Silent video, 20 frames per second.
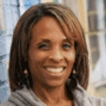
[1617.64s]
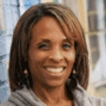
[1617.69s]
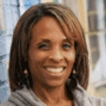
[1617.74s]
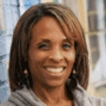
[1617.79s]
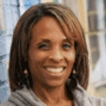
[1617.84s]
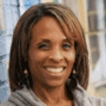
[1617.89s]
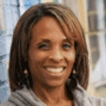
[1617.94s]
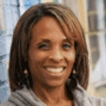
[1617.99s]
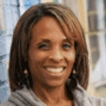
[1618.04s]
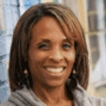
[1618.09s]

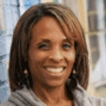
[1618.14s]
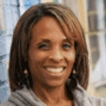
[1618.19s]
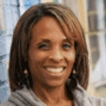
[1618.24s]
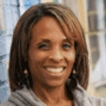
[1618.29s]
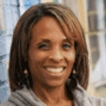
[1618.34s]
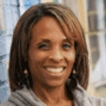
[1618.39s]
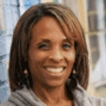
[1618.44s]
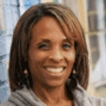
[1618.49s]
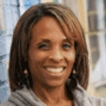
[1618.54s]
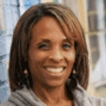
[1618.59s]

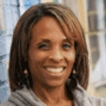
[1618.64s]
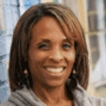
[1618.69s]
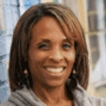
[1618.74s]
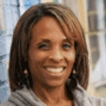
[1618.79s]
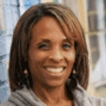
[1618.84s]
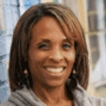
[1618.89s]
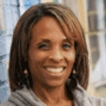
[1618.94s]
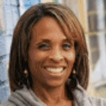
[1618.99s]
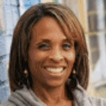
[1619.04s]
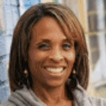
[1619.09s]

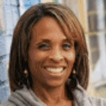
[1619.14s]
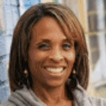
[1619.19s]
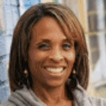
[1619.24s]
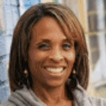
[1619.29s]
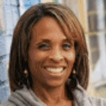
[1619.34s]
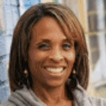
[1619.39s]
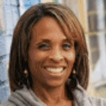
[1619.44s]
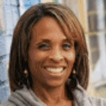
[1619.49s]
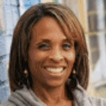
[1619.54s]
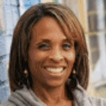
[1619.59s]

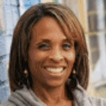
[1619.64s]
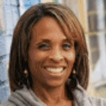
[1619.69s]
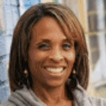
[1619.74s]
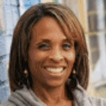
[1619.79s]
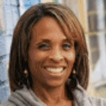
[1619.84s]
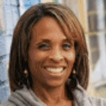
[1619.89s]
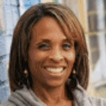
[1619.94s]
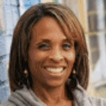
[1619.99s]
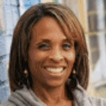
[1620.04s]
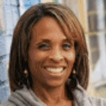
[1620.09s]

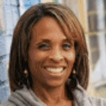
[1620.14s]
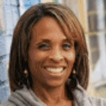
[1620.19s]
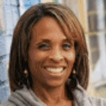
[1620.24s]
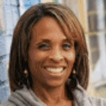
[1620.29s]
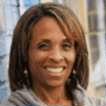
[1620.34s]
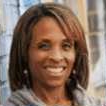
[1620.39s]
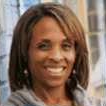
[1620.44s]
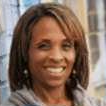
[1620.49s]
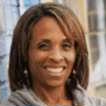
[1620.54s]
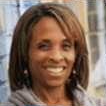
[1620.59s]

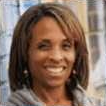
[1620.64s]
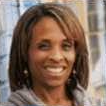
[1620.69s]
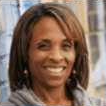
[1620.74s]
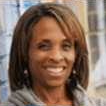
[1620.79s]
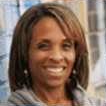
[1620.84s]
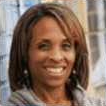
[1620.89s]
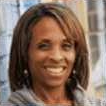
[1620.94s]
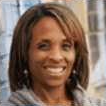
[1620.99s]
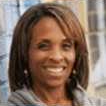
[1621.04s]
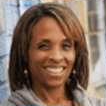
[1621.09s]

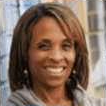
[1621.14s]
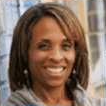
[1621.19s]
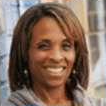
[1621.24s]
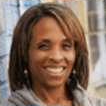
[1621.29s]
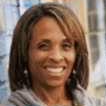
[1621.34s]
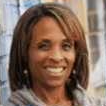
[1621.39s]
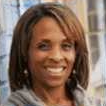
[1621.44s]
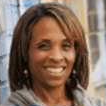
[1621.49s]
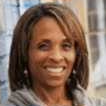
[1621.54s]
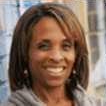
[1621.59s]

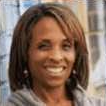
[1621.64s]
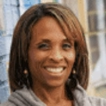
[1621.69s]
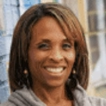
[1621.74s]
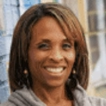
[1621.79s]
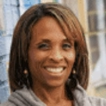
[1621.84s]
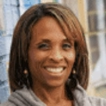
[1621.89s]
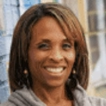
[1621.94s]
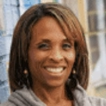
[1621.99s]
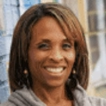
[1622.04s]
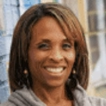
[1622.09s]

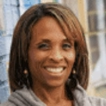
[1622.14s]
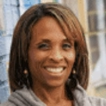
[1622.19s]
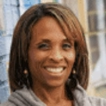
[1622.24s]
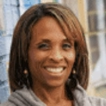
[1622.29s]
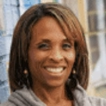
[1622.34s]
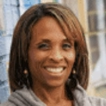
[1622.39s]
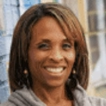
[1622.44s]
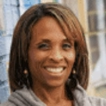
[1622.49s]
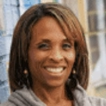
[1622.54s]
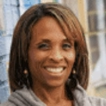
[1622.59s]

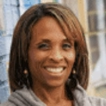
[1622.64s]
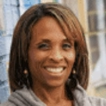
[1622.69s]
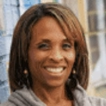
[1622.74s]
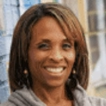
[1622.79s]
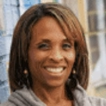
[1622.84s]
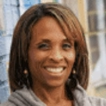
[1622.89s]
(no lip movement)